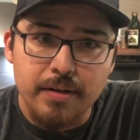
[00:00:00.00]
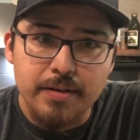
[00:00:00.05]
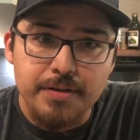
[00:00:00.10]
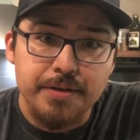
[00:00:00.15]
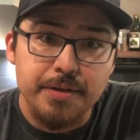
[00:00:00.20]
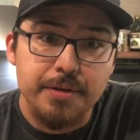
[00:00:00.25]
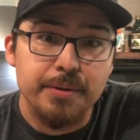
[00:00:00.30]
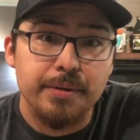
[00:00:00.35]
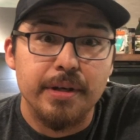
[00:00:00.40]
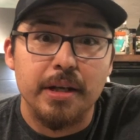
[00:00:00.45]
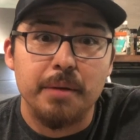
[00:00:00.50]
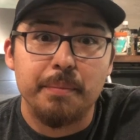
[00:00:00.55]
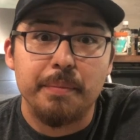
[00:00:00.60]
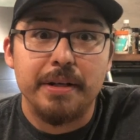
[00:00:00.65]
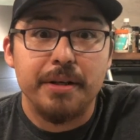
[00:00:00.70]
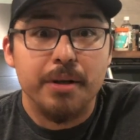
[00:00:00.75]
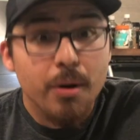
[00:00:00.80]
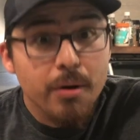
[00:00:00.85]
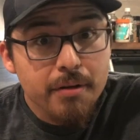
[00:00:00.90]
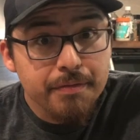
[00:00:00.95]
so you can be
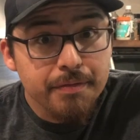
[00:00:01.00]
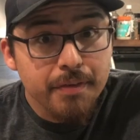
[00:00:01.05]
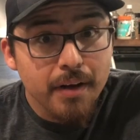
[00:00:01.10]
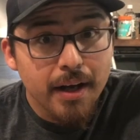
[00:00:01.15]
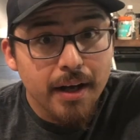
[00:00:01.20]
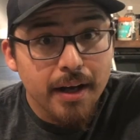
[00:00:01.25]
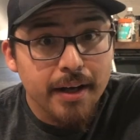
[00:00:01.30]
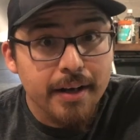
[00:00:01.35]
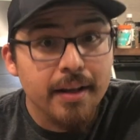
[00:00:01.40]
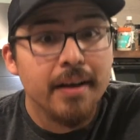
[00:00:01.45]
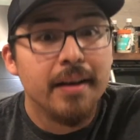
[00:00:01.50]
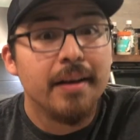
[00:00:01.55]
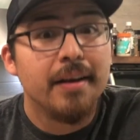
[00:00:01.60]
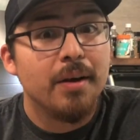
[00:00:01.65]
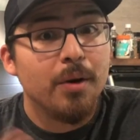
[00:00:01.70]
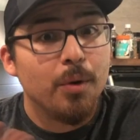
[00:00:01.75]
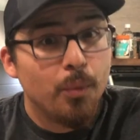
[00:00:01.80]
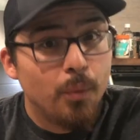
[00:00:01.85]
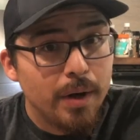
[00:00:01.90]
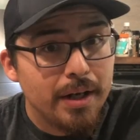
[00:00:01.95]
notified
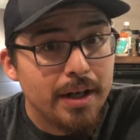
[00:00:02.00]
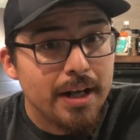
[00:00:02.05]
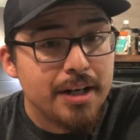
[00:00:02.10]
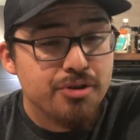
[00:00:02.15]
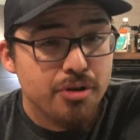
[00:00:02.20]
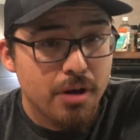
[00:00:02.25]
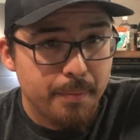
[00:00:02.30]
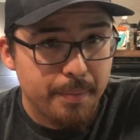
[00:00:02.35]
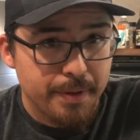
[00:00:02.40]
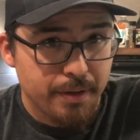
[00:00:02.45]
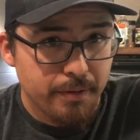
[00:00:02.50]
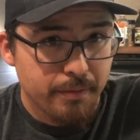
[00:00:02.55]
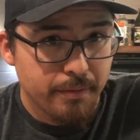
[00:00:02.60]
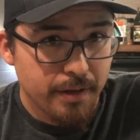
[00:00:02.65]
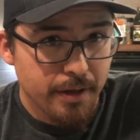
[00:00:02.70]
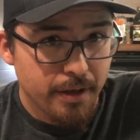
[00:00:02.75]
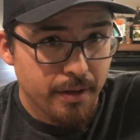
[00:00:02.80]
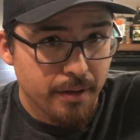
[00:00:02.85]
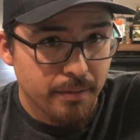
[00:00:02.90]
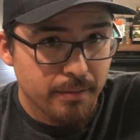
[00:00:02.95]
when I drop a new
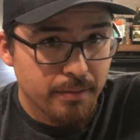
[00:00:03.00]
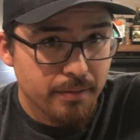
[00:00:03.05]
video,